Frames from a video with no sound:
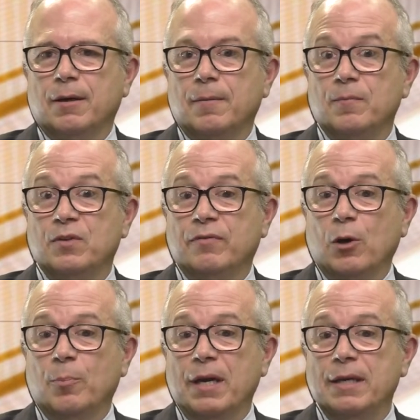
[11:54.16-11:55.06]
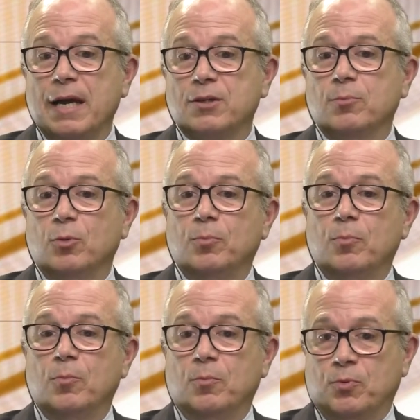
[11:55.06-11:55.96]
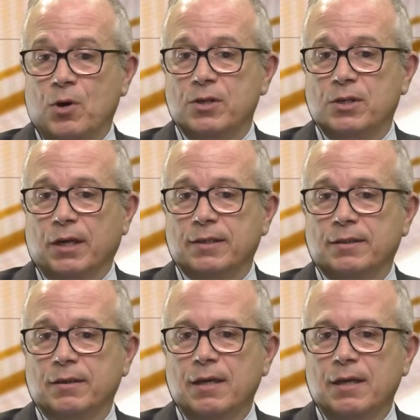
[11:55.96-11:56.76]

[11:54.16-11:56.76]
develop an actionable project.